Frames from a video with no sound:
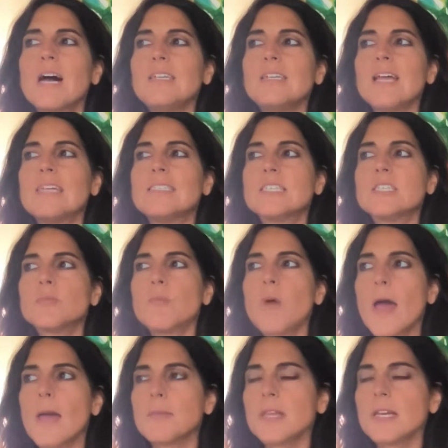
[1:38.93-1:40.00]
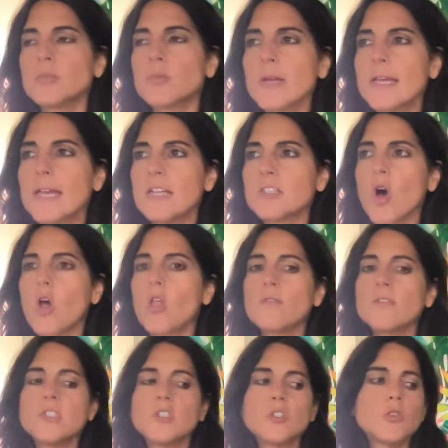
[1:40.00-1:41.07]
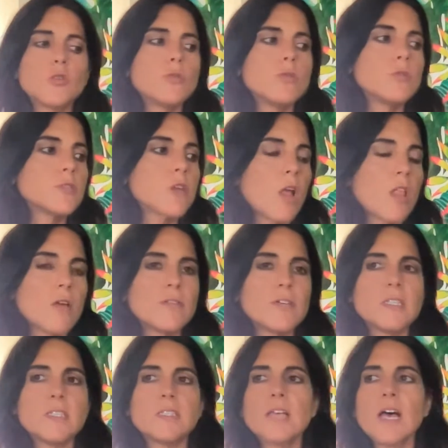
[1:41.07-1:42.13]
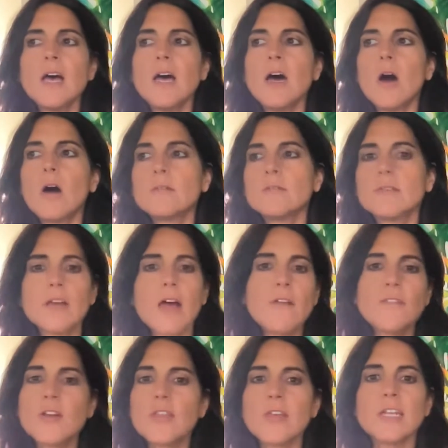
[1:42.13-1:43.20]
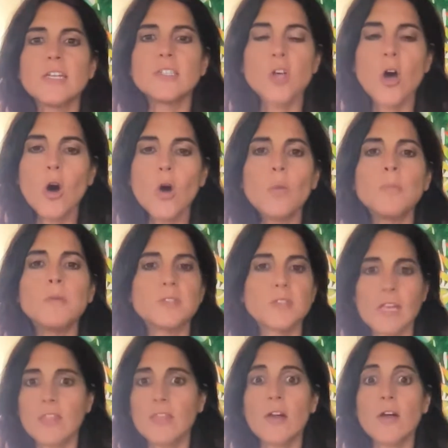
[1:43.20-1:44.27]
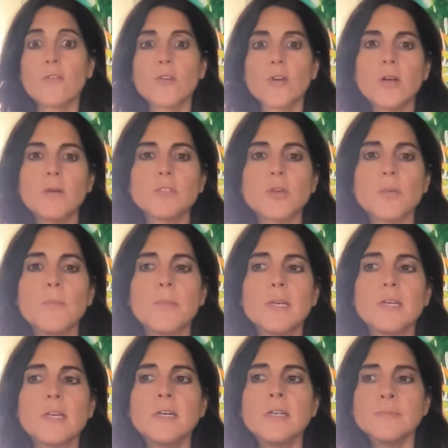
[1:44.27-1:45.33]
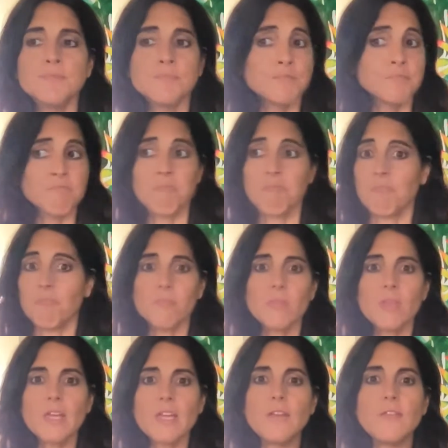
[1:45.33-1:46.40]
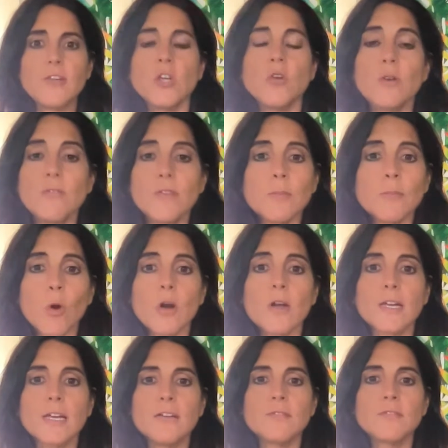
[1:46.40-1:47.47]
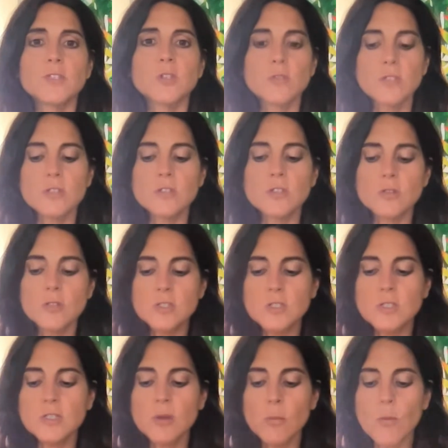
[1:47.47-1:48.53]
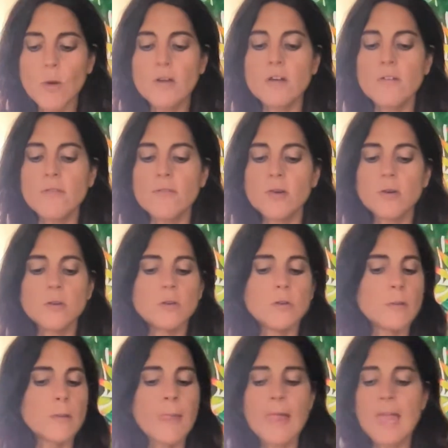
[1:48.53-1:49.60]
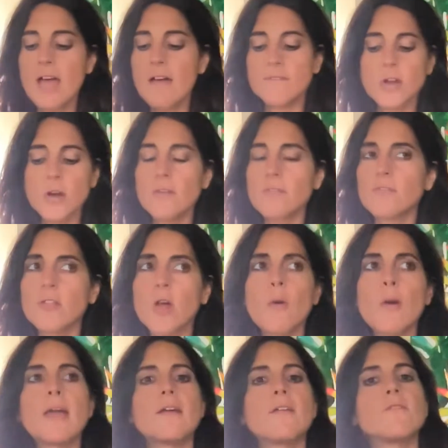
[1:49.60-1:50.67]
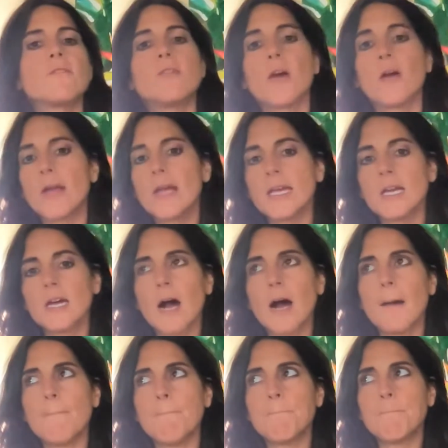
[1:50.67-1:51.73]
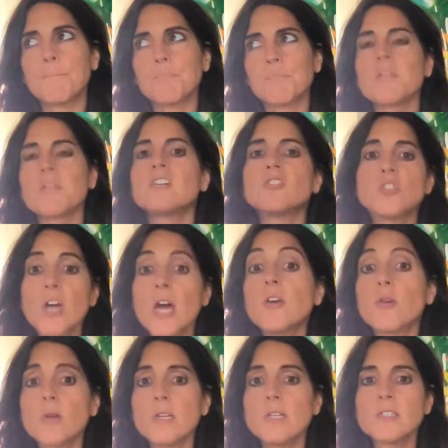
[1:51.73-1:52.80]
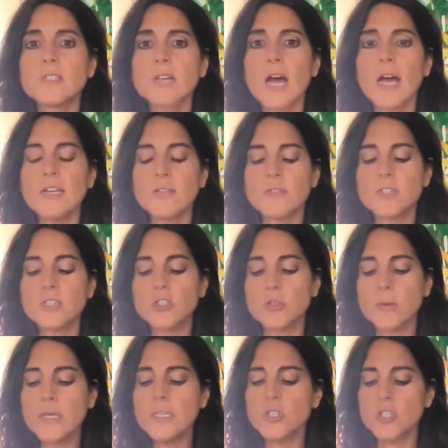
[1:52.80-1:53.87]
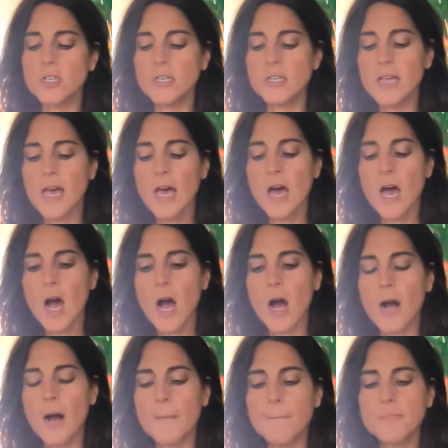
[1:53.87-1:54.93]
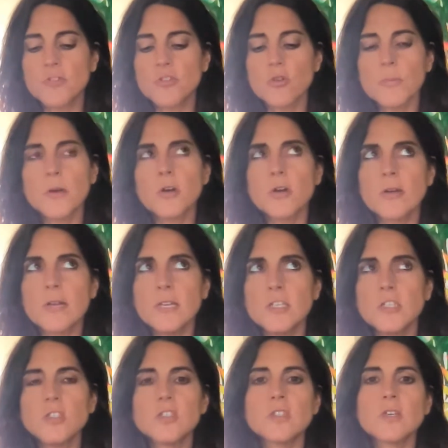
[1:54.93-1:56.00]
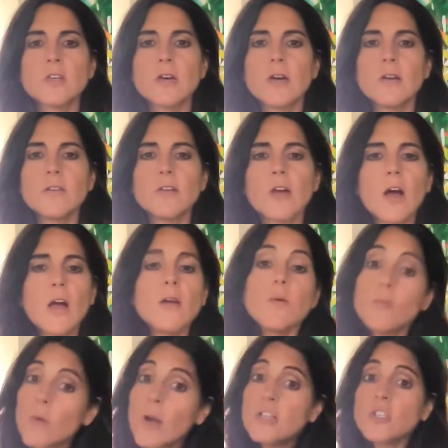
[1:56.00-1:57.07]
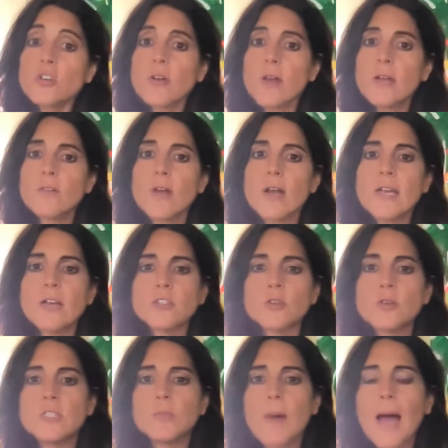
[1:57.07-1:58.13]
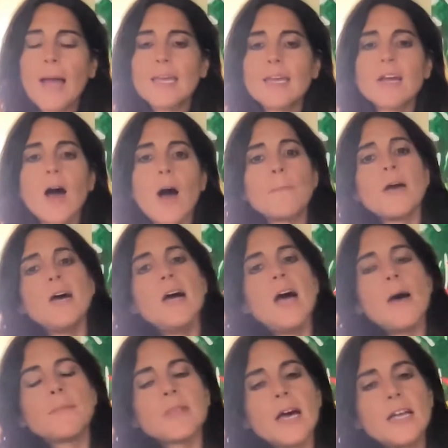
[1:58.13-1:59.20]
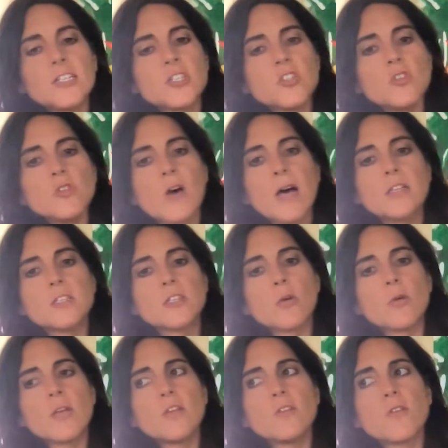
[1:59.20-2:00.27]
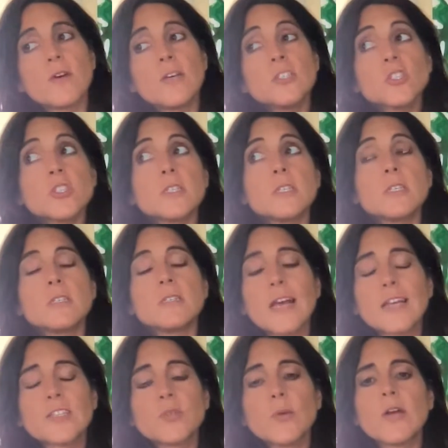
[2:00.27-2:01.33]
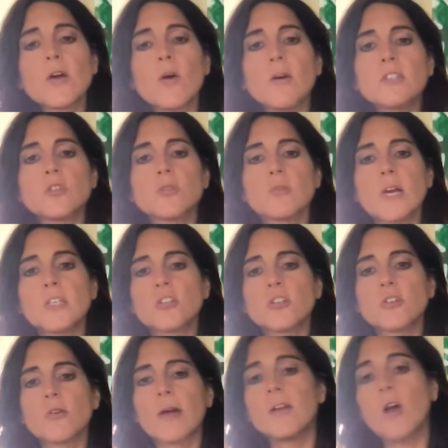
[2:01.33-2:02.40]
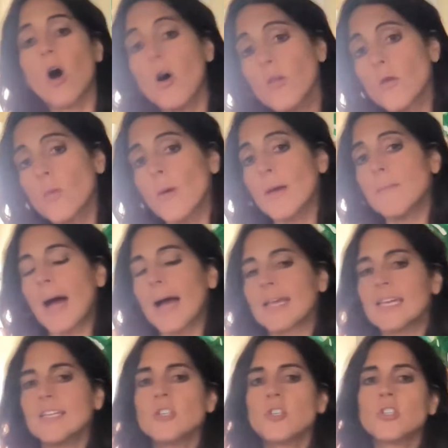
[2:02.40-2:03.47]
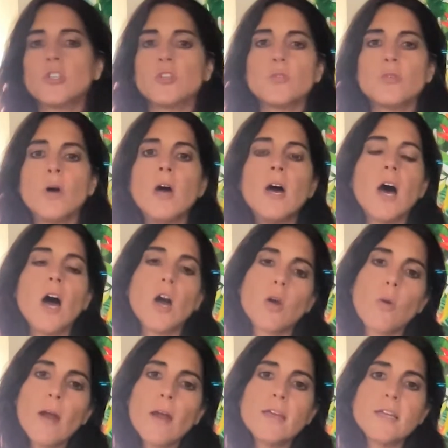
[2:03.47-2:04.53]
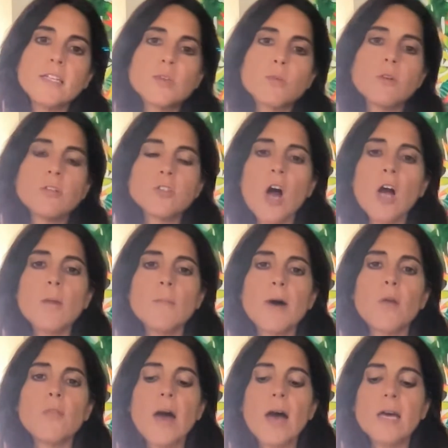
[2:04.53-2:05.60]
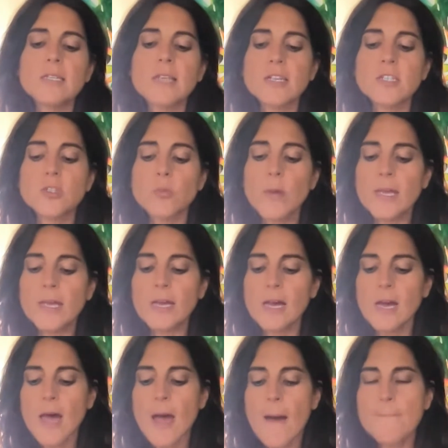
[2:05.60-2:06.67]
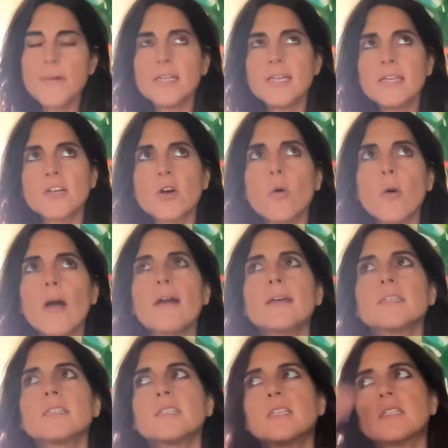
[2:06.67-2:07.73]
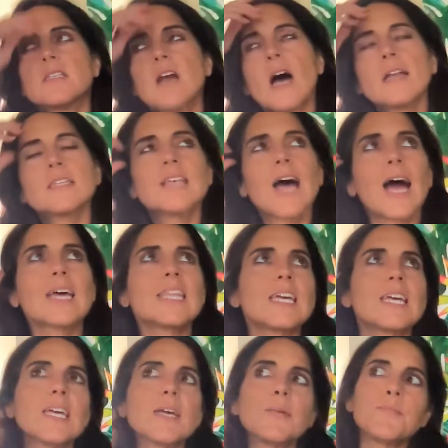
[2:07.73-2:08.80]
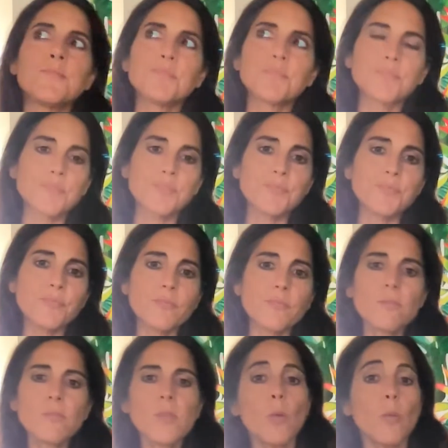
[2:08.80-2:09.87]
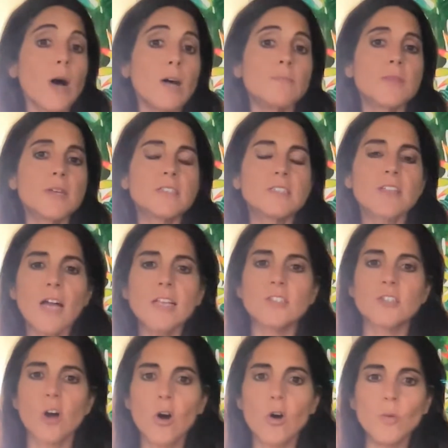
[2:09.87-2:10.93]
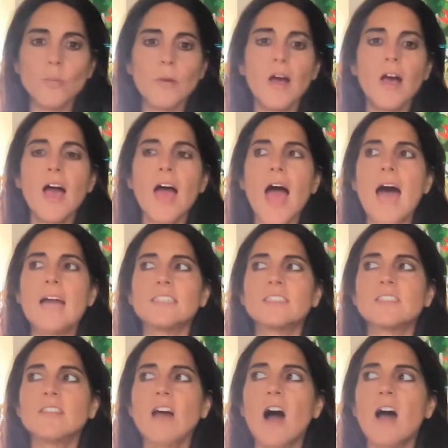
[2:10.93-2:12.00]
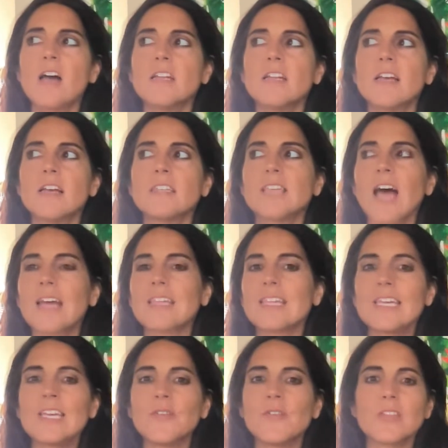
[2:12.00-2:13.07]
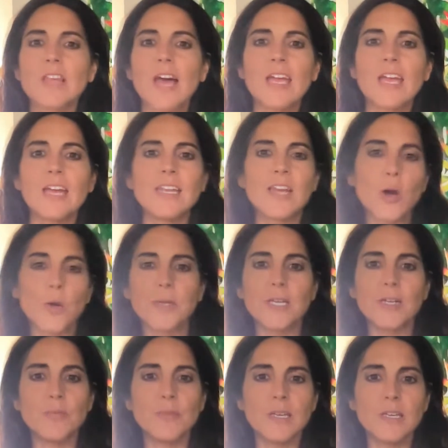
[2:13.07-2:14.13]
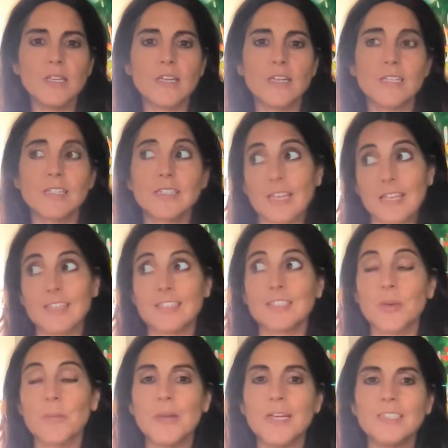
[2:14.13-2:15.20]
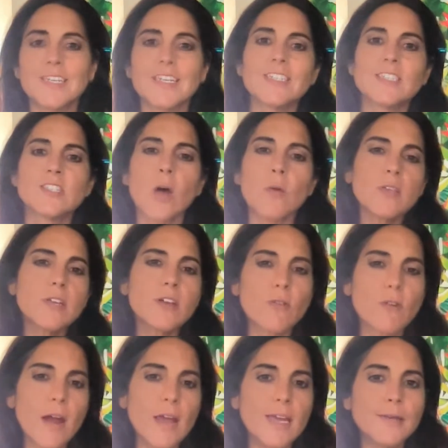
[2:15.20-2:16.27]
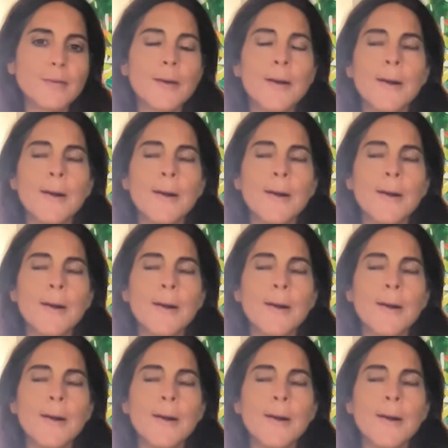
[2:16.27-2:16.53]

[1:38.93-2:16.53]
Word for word: and it's a place where he has all of his tools all of his everything in his home is like there for him to be giving you even more gifts so th- so this is a wonderful very flowing very um, generous kind of situation um, jupiter is retrograde right now, so he's backing up, and planets do that. So he's eventually next week going to retrograde all the back into Aquarius, and we'll talk about that next week. But in Aquarius, it's not exactly well, it's not his home, and it's not exactly even like an Airbnb that he's like, this is amazing. It's not really great